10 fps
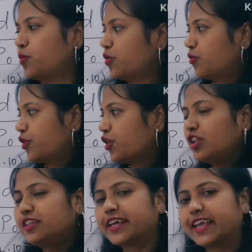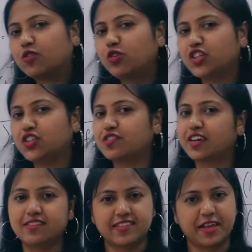overall the calculations
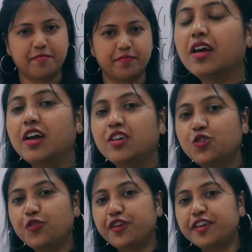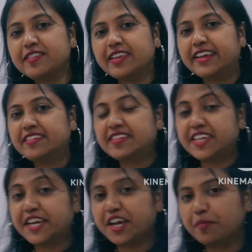are same. So friends, let's
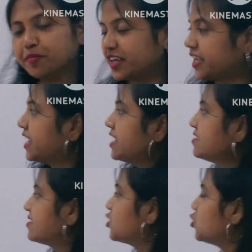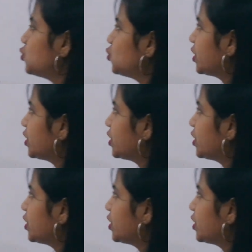take up the case 2,